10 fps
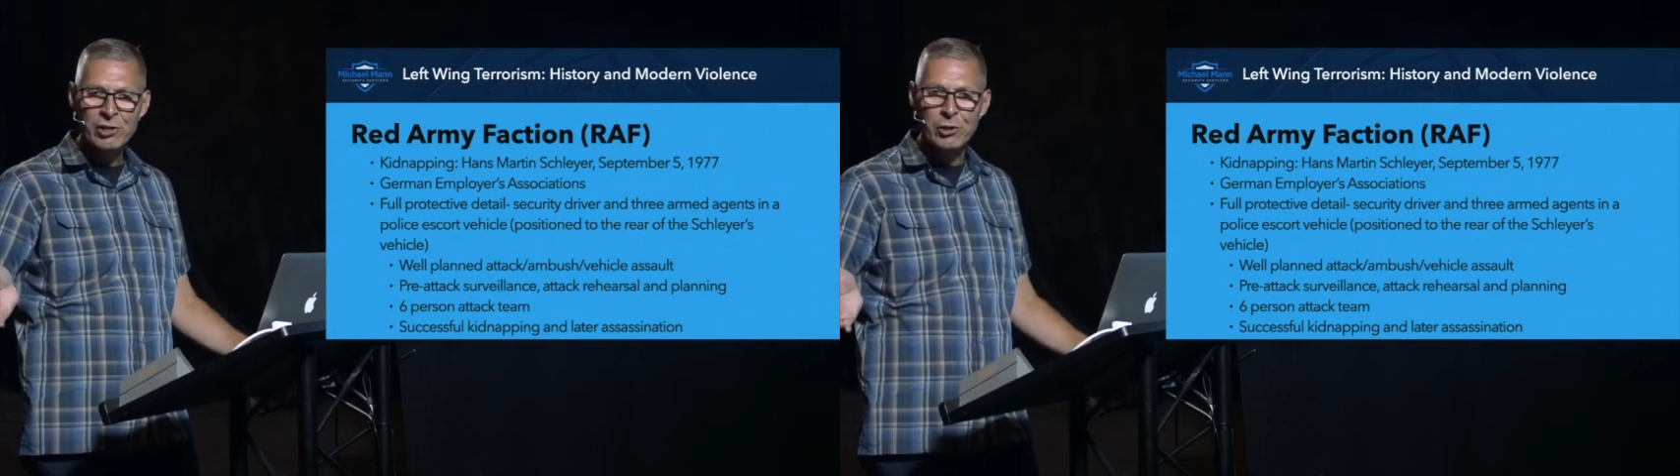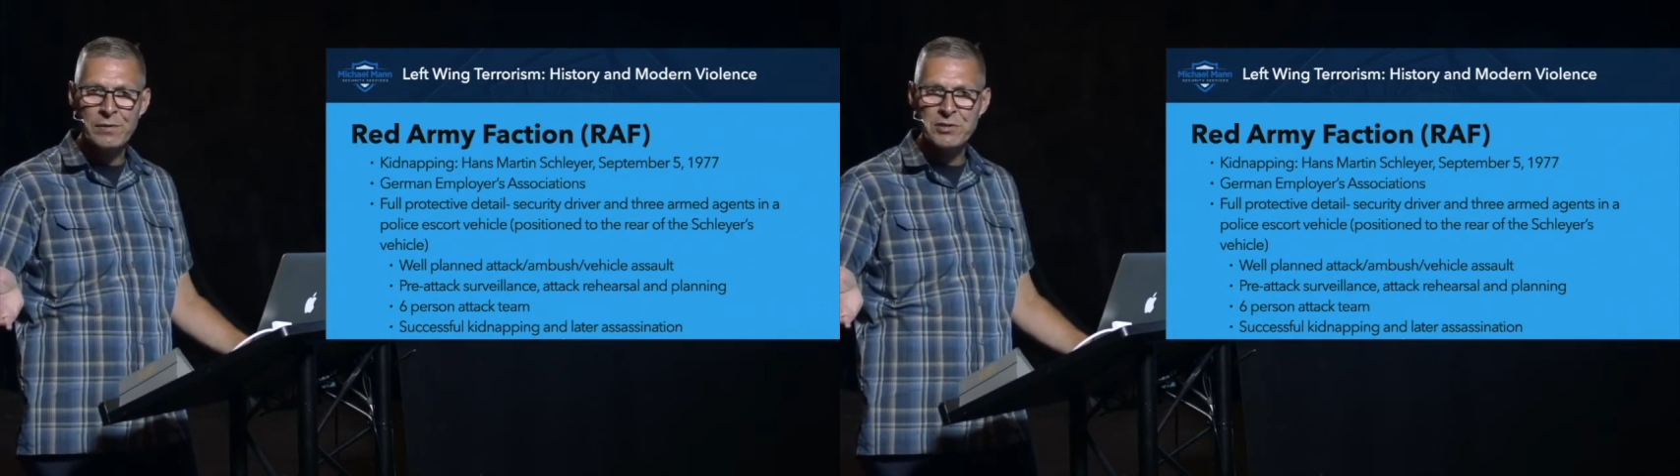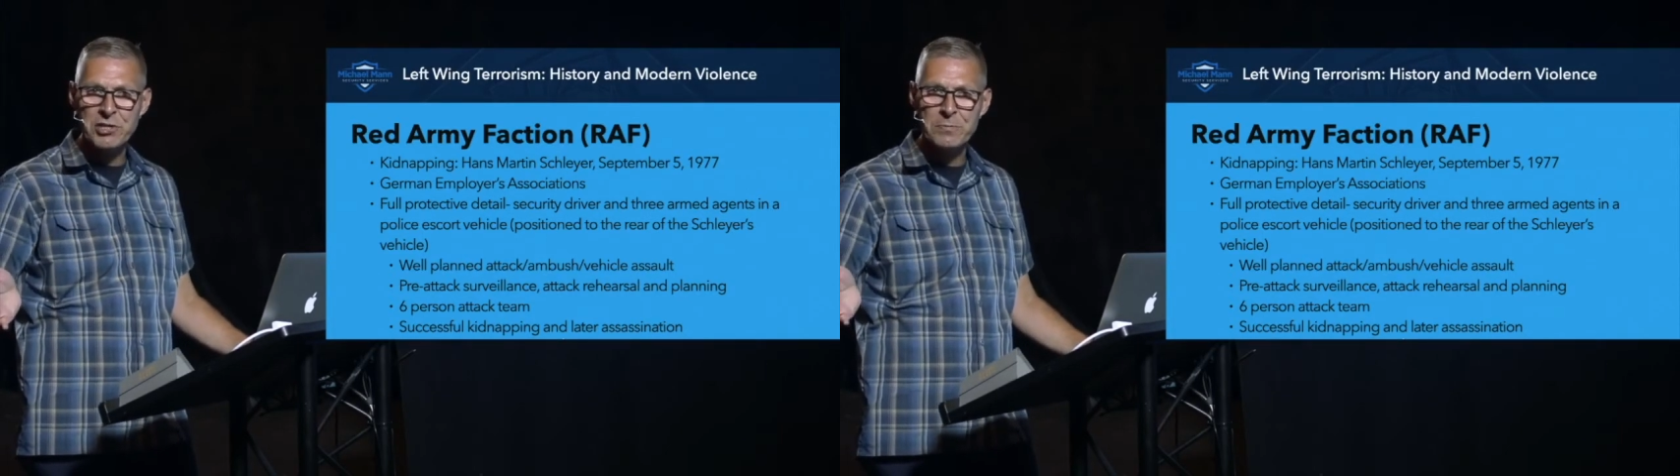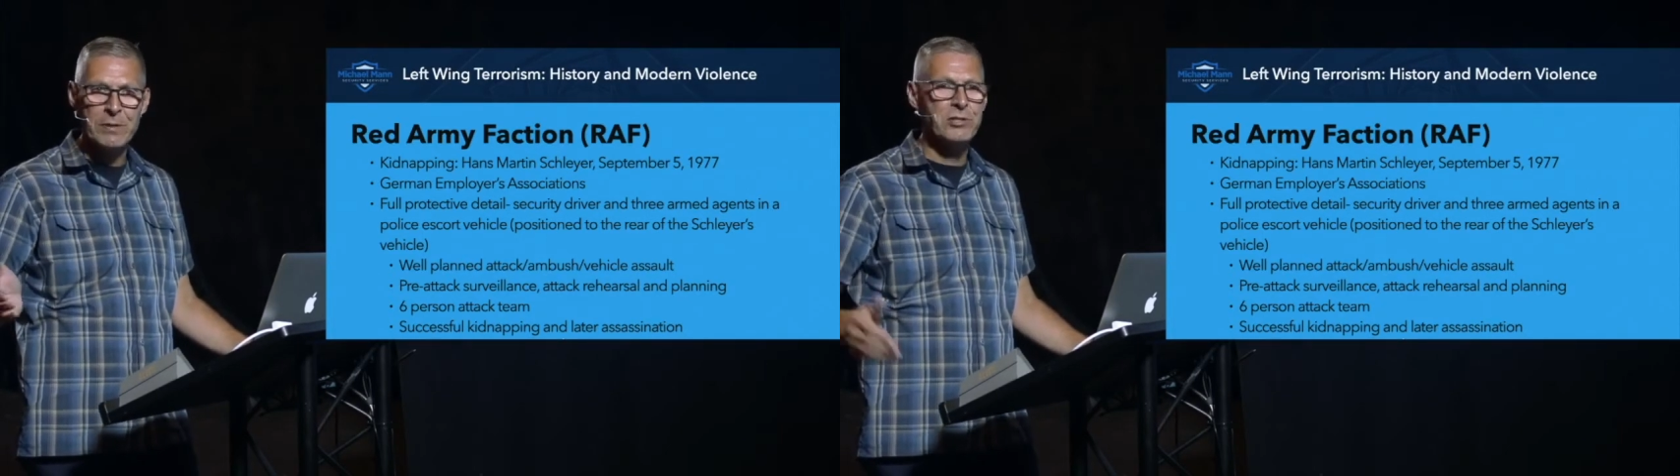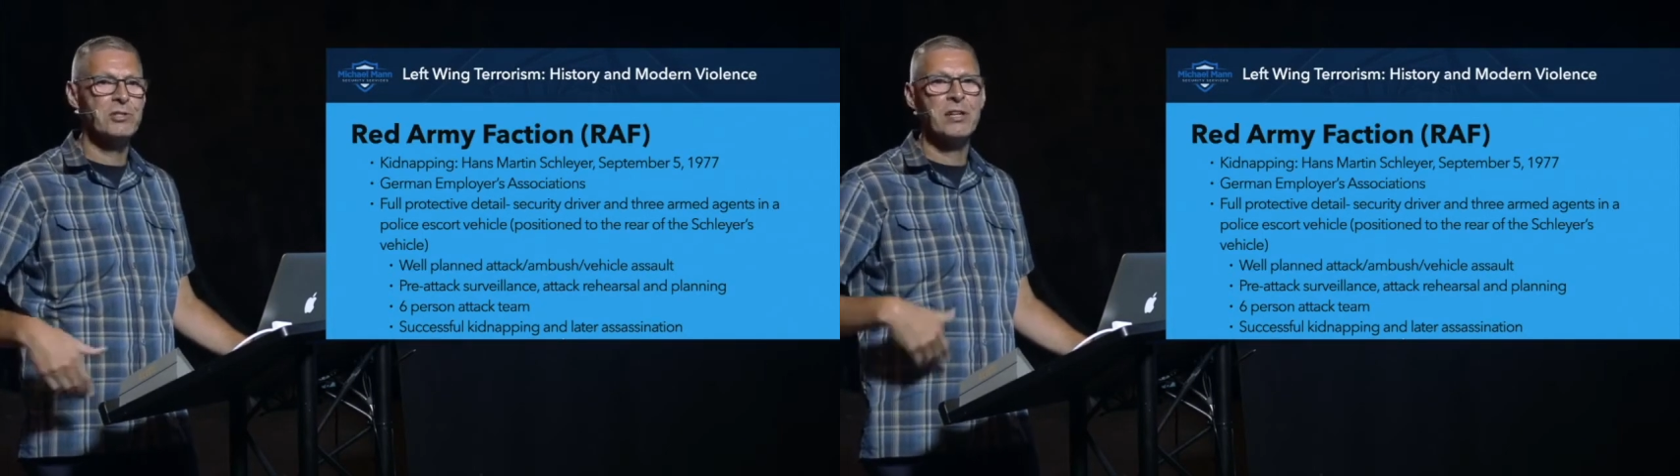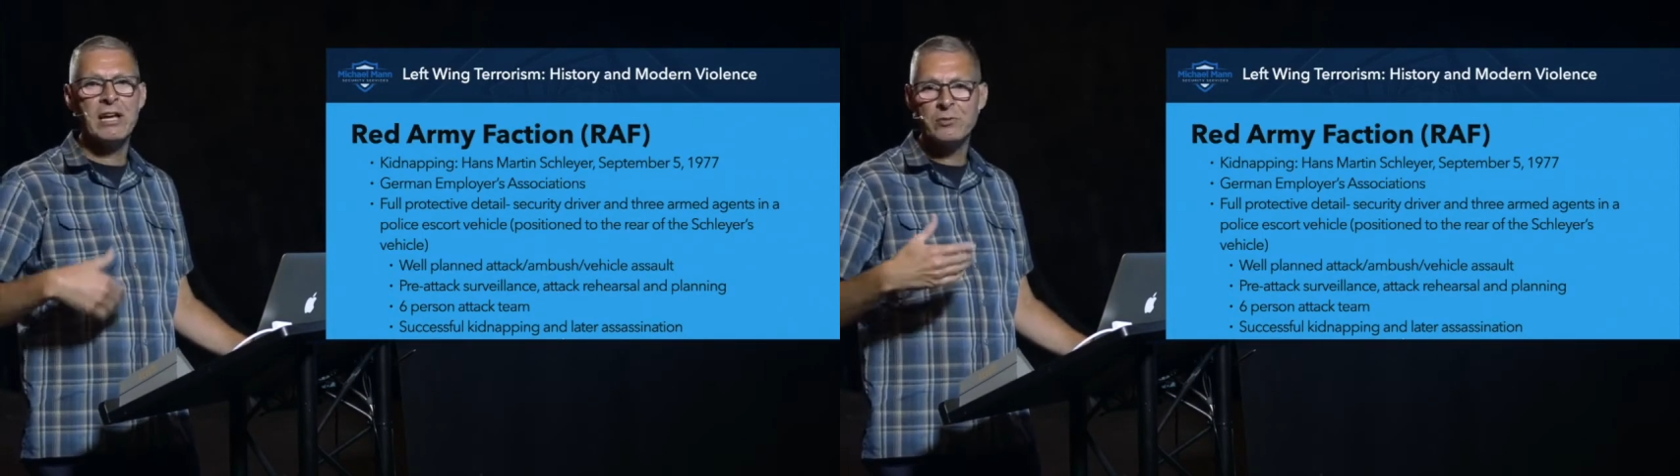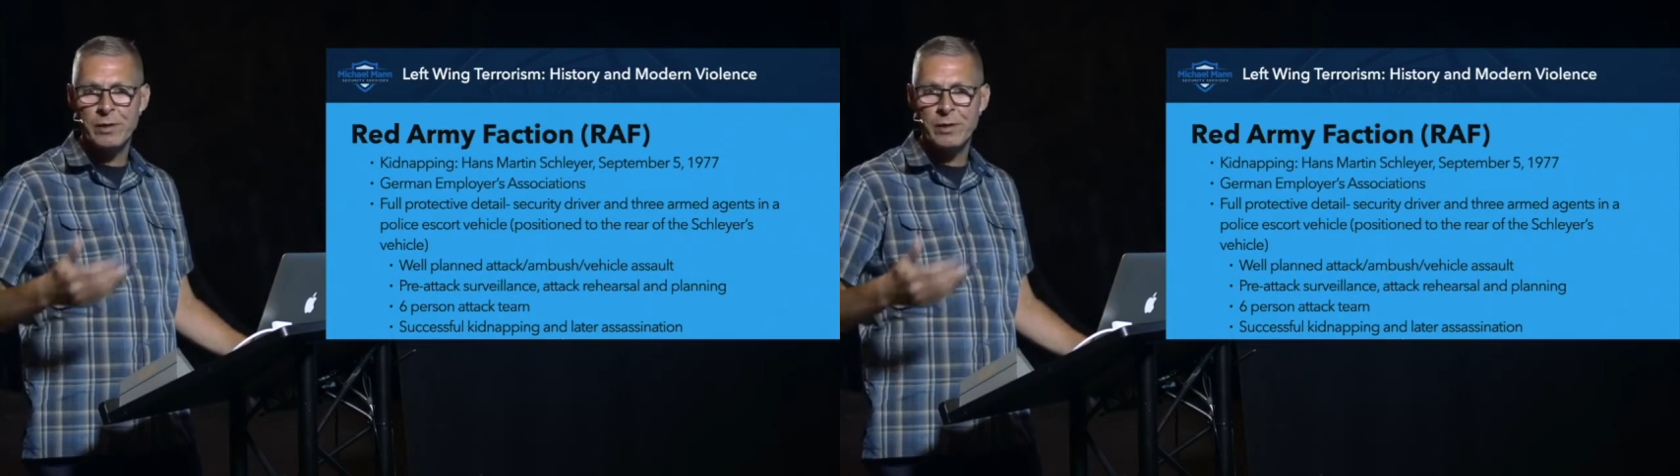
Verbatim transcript: doing the suspicious things.